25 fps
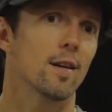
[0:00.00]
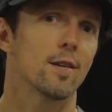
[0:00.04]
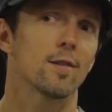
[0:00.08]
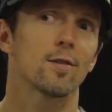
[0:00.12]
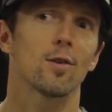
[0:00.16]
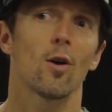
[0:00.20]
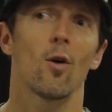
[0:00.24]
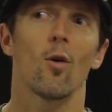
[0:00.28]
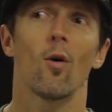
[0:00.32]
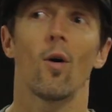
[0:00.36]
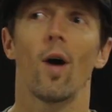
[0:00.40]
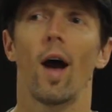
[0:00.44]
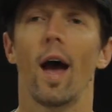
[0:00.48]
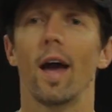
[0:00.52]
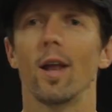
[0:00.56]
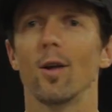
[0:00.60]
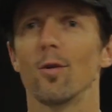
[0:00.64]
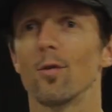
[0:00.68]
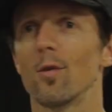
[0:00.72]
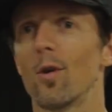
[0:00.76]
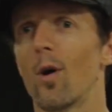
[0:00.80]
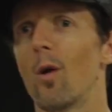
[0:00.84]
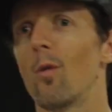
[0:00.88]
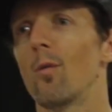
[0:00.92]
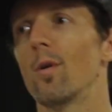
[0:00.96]
So I
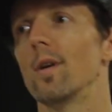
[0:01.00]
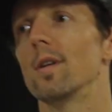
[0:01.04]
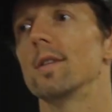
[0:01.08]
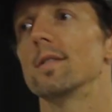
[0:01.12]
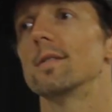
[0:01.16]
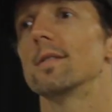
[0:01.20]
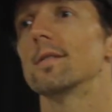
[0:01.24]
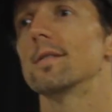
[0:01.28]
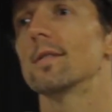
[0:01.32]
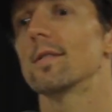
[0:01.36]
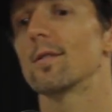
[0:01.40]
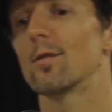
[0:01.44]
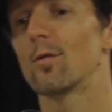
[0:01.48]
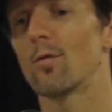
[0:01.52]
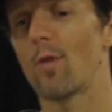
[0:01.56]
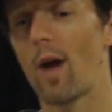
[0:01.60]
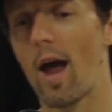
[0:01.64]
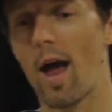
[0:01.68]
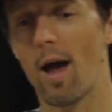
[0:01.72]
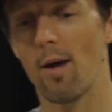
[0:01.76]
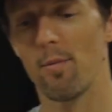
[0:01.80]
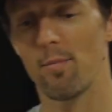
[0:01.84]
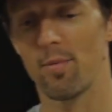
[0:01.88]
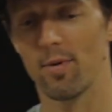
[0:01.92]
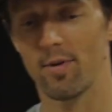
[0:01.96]
don't always
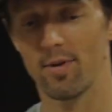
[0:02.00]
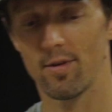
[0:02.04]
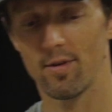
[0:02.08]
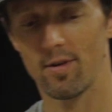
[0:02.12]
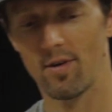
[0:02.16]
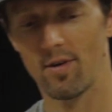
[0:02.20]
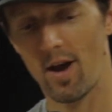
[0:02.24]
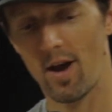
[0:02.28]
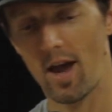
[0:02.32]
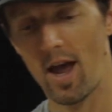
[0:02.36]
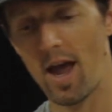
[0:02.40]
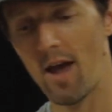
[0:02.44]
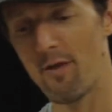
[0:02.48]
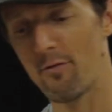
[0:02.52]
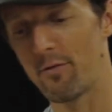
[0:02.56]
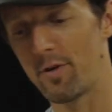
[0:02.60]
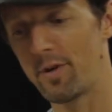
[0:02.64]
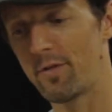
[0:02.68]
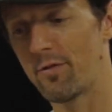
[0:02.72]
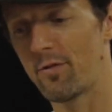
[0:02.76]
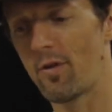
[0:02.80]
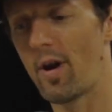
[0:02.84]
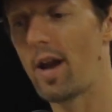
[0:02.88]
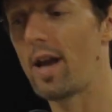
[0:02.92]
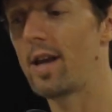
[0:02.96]
grab
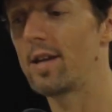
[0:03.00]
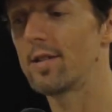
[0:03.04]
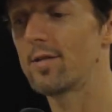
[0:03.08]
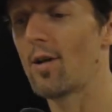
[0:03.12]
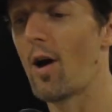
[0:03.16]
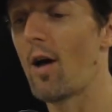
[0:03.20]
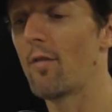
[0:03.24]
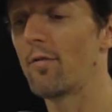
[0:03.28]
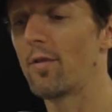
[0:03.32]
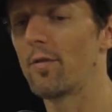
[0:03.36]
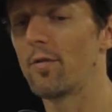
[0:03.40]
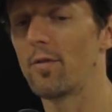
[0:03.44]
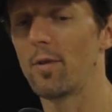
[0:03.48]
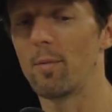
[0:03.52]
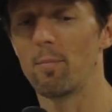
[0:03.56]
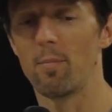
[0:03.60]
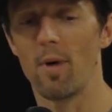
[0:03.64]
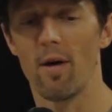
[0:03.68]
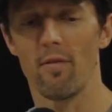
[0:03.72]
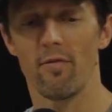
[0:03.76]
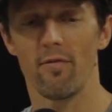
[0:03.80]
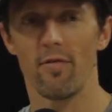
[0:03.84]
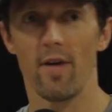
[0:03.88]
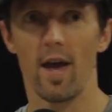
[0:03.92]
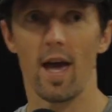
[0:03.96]
every phrase off of the
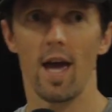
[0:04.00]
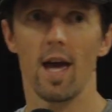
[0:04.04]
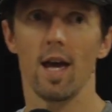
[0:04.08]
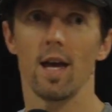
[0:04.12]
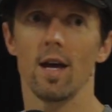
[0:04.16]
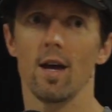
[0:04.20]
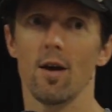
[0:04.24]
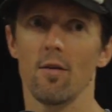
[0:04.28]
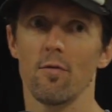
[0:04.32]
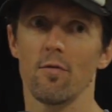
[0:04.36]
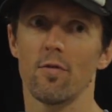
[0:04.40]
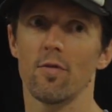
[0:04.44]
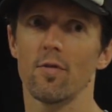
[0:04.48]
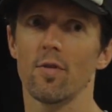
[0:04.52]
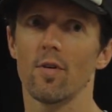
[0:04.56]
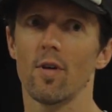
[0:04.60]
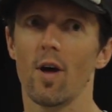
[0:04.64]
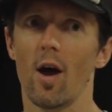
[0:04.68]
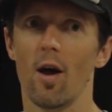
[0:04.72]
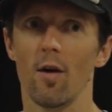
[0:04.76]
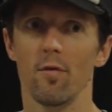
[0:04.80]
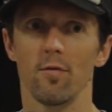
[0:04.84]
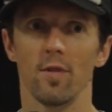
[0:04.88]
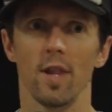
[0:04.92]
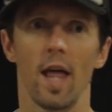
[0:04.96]
buffet
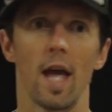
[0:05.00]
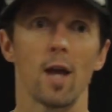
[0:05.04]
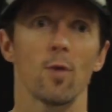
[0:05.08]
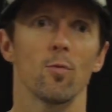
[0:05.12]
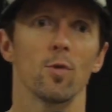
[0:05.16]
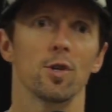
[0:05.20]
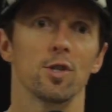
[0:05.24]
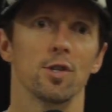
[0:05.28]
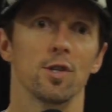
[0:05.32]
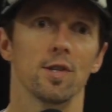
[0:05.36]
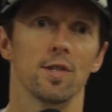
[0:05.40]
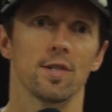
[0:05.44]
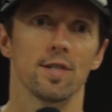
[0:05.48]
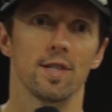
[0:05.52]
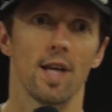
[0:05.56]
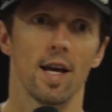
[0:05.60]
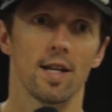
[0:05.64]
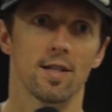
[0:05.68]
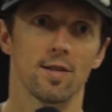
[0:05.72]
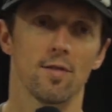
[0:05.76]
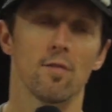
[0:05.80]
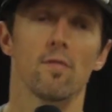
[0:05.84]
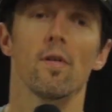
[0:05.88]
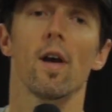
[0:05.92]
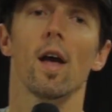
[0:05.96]
of languages
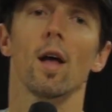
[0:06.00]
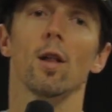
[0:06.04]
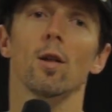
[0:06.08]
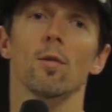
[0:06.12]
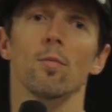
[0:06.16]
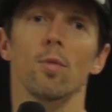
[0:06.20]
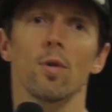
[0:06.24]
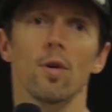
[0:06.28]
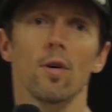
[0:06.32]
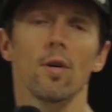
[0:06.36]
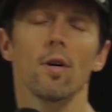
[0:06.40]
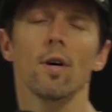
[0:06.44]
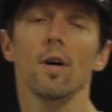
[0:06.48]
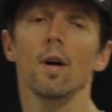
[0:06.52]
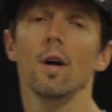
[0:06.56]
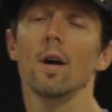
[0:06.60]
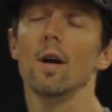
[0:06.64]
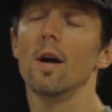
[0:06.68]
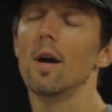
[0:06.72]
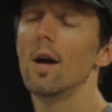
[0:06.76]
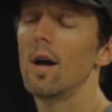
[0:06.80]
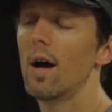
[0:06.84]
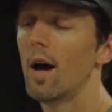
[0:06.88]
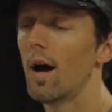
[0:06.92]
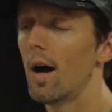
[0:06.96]
that's available.
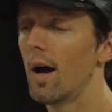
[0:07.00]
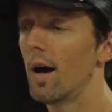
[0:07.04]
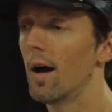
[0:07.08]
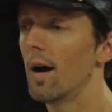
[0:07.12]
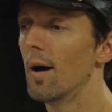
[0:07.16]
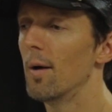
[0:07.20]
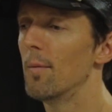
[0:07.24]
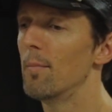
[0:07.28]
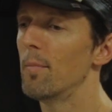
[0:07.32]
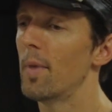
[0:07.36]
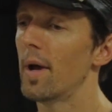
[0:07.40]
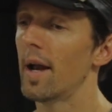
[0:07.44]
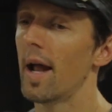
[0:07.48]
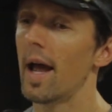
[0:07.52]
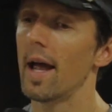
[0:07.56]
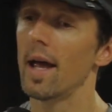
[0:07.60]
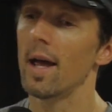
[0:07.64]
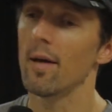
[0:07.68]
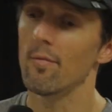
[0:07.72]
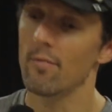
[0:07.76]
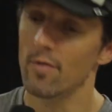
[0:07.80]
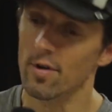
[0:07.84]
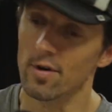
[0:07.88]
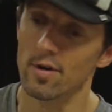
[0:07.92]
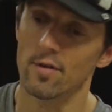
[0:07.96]
But I
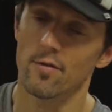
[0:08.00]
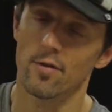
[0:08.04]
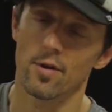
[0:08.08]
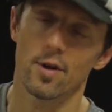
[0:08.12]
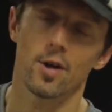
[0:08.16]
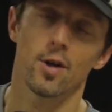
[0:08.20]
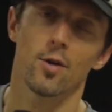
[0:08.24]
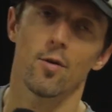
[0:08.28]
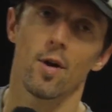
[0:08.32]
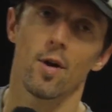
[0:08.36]
am very, very